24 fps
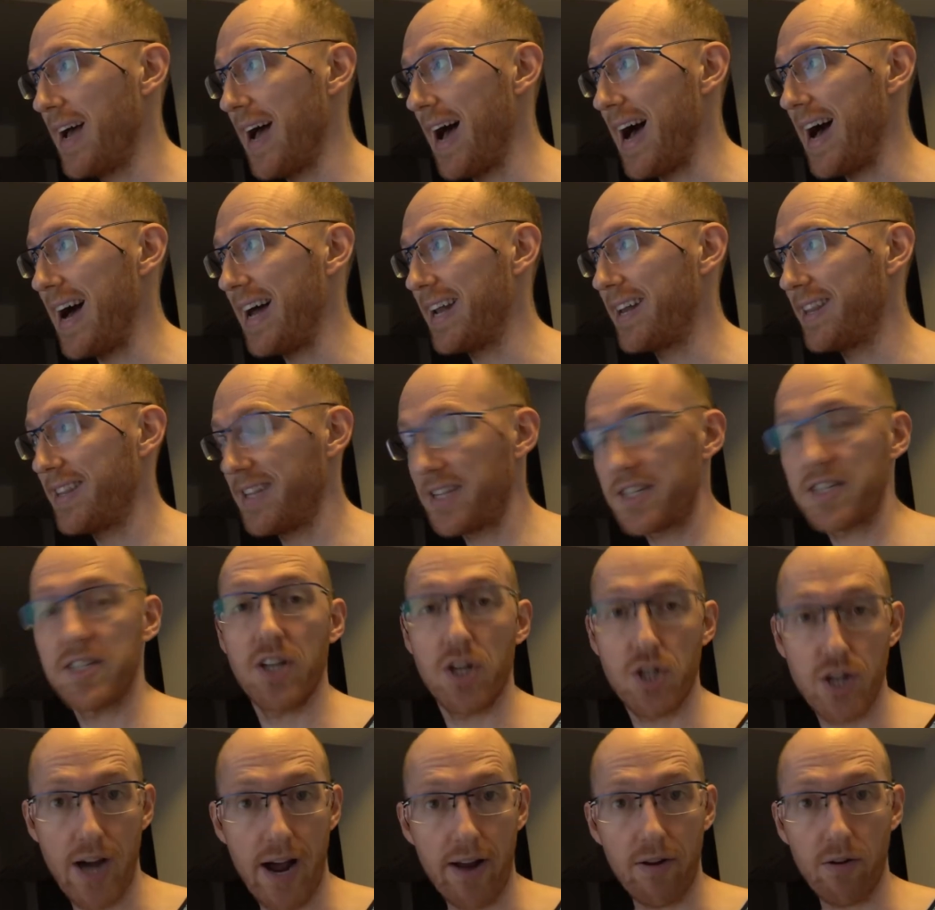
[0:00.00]
And this is
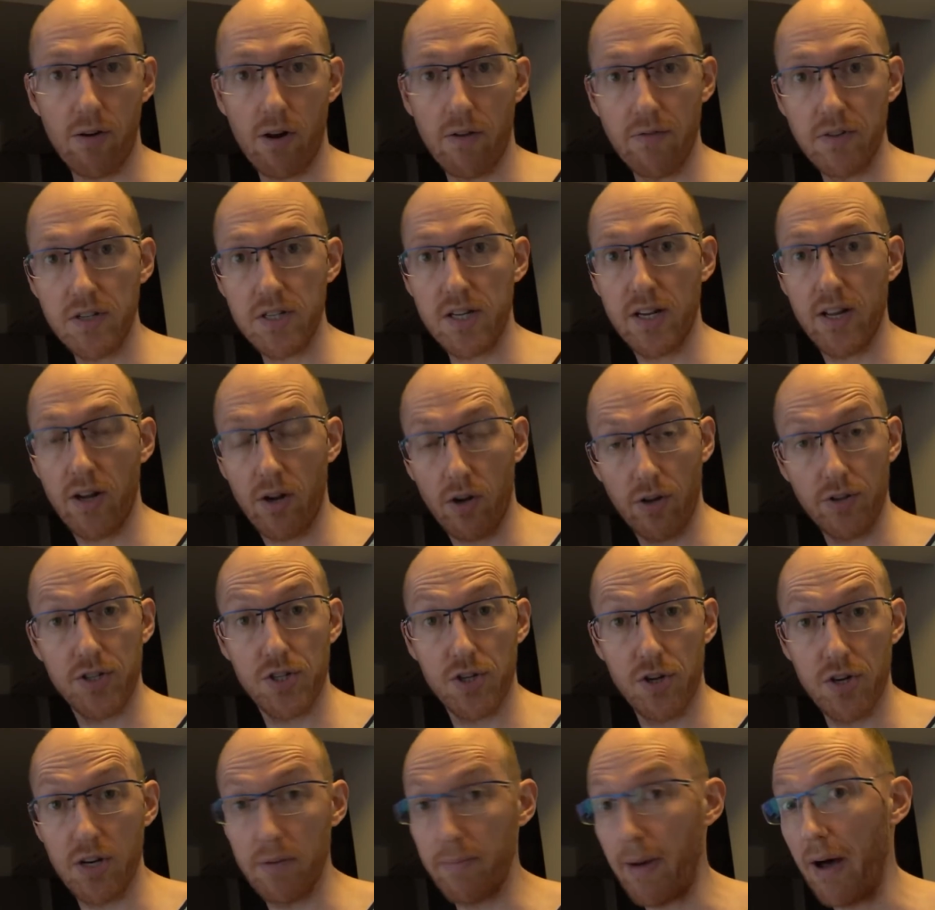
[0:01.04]
a channel obviously
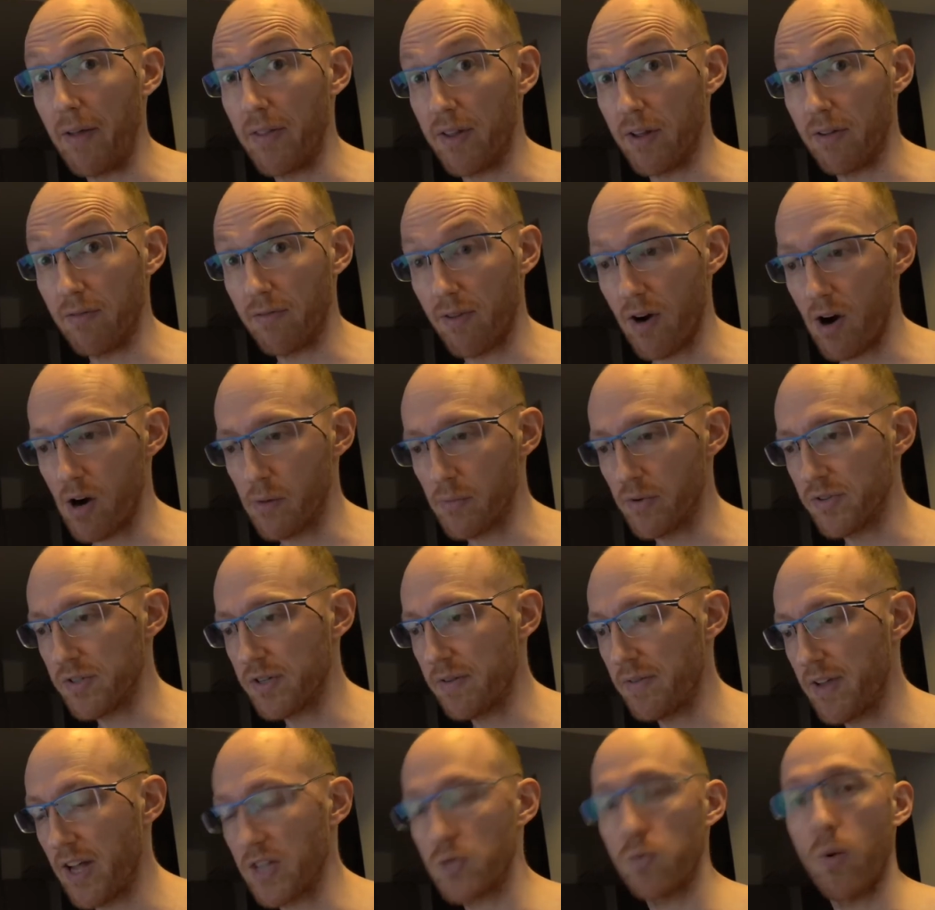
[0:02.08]
concerned about the environment
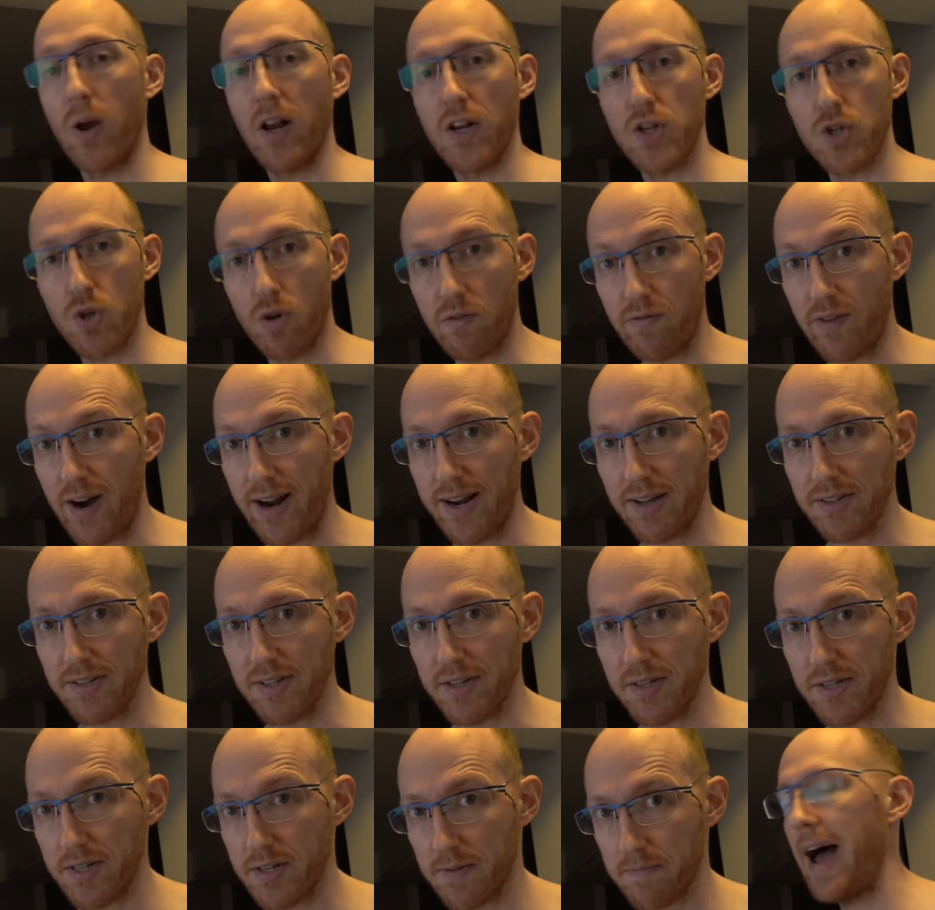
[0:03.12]
as well as your
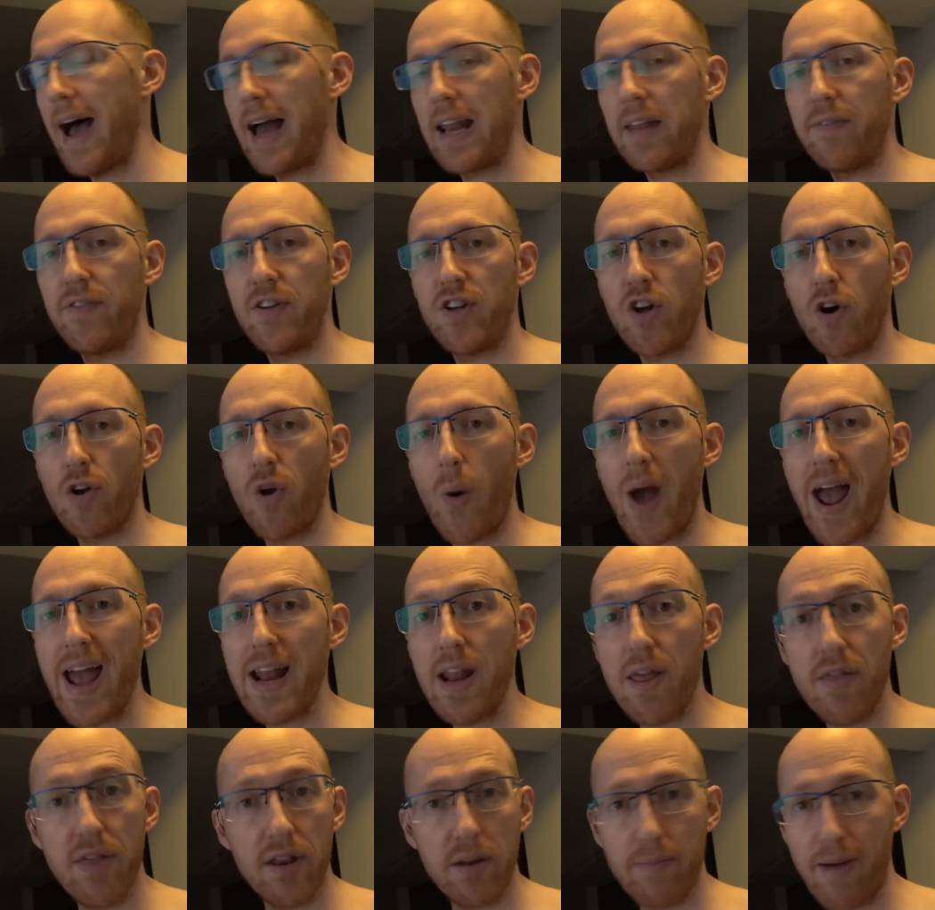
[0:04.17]
finances. And if you don't know
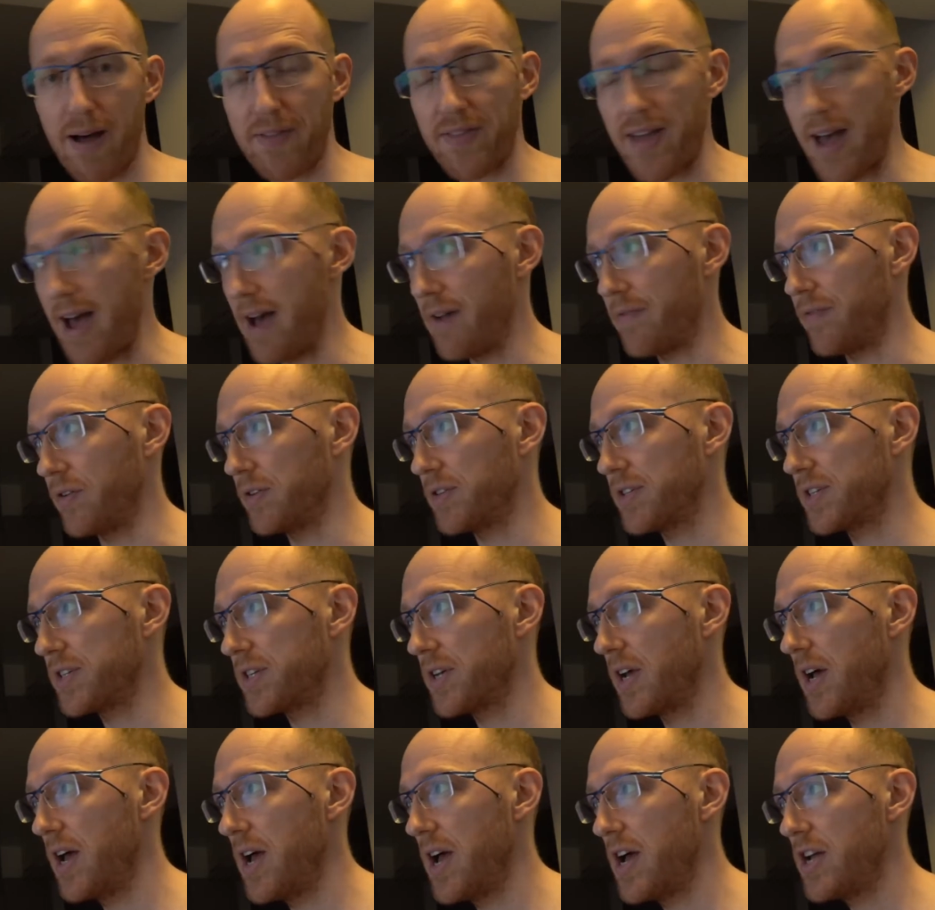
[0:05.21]
anything about their
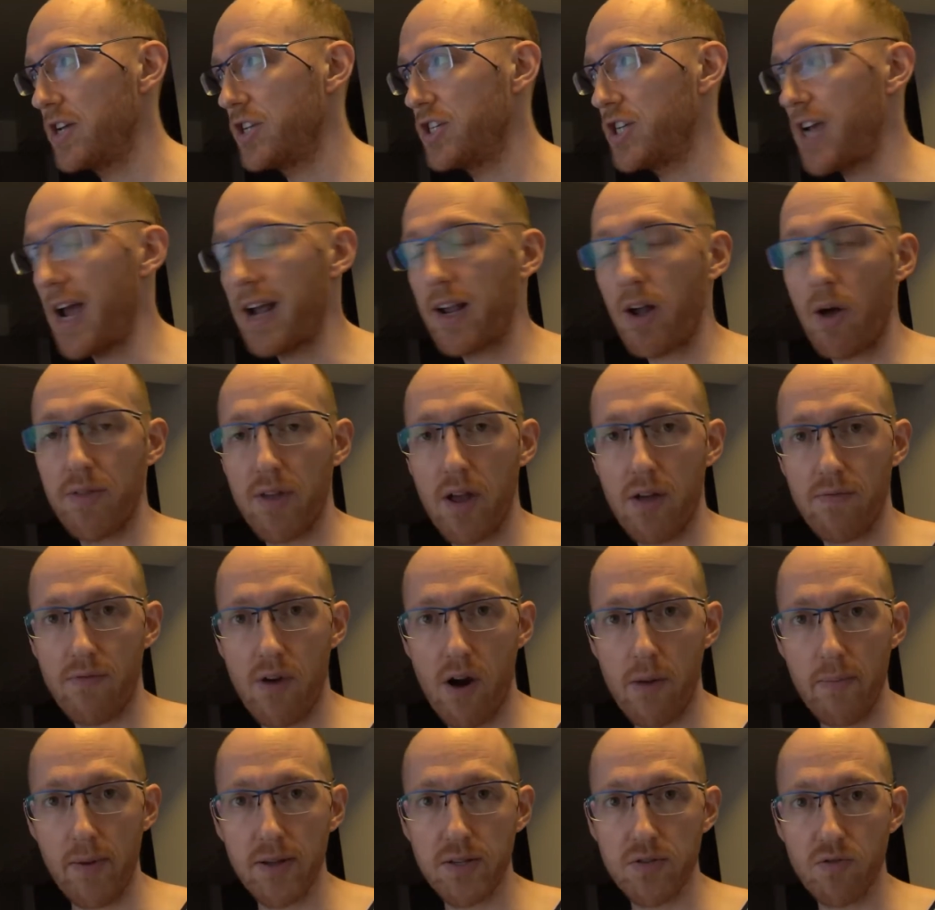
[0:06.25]
efforts, check out the
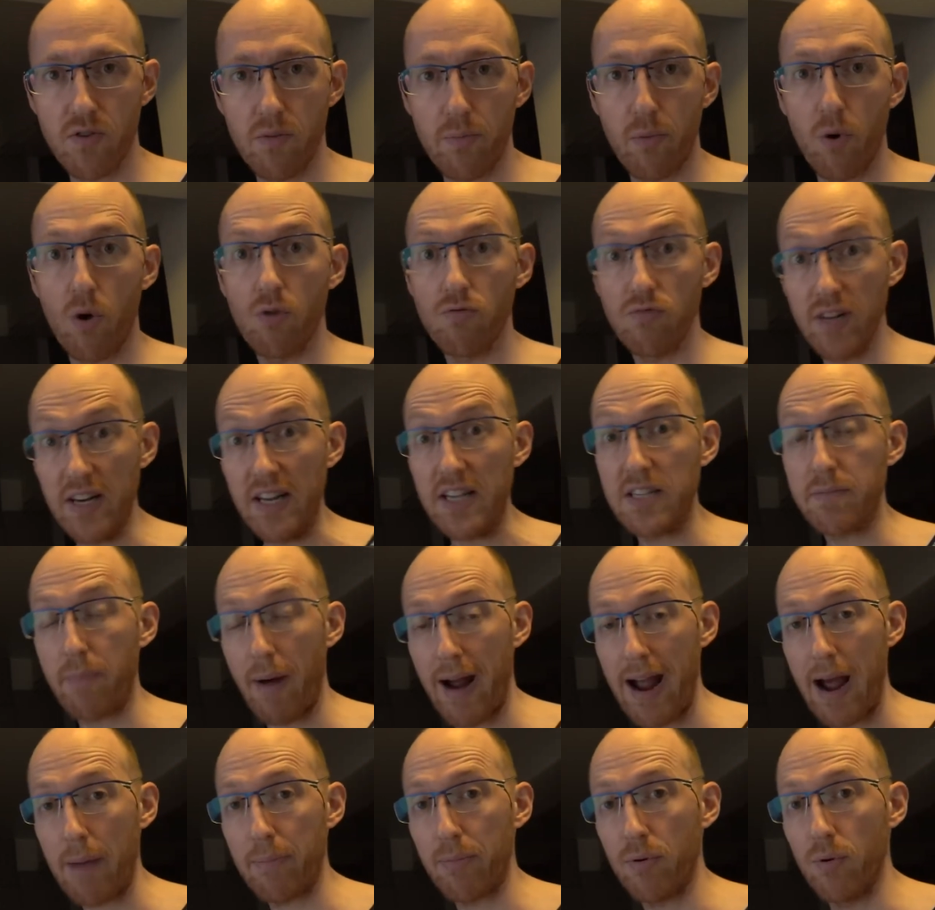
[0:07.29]
environmental report released
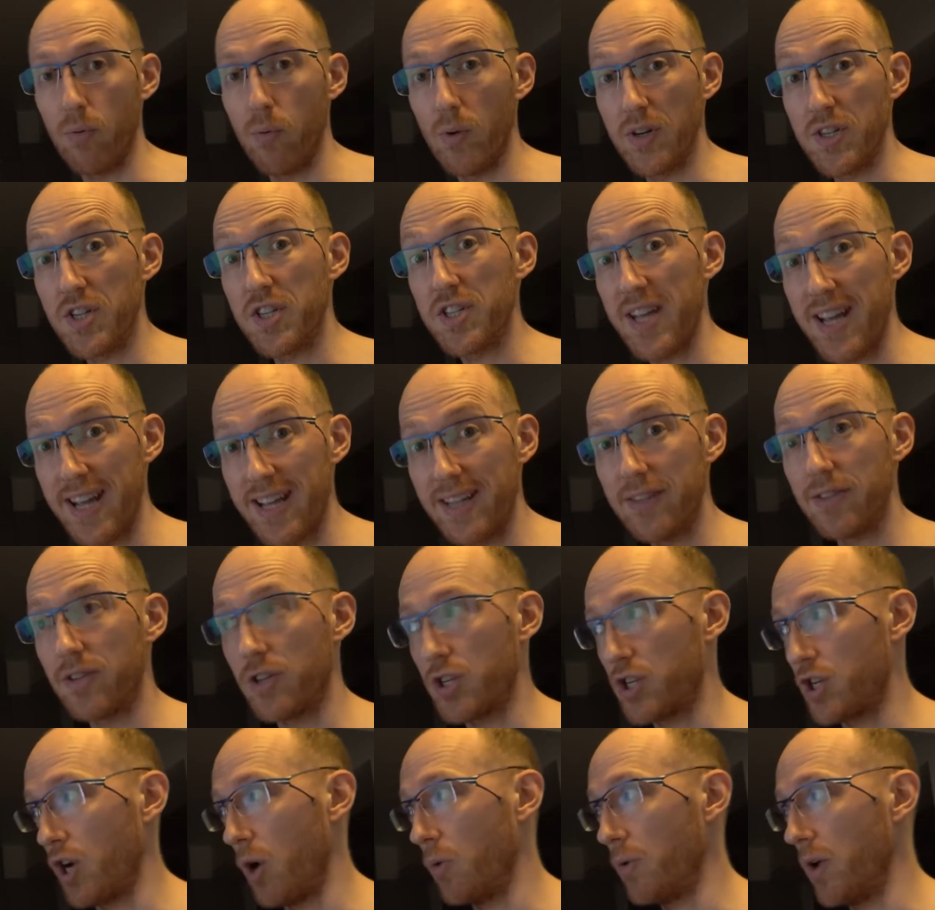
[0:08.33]
by Apple, which is in
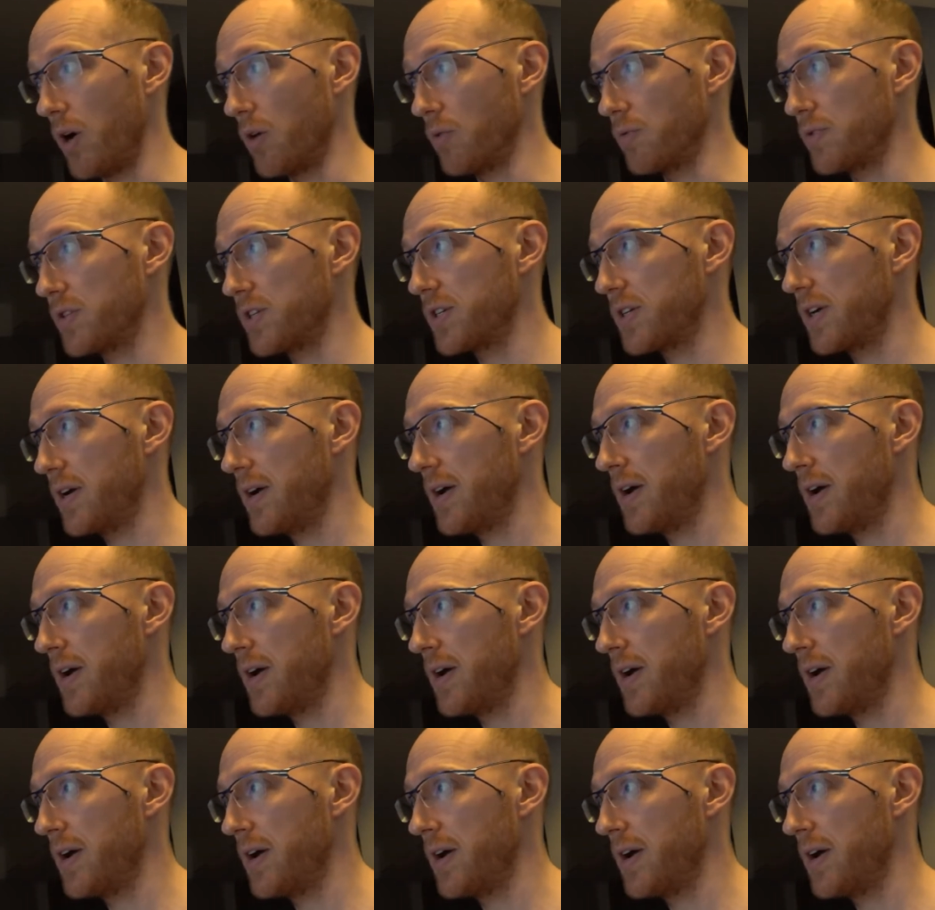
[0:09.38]
the show notes.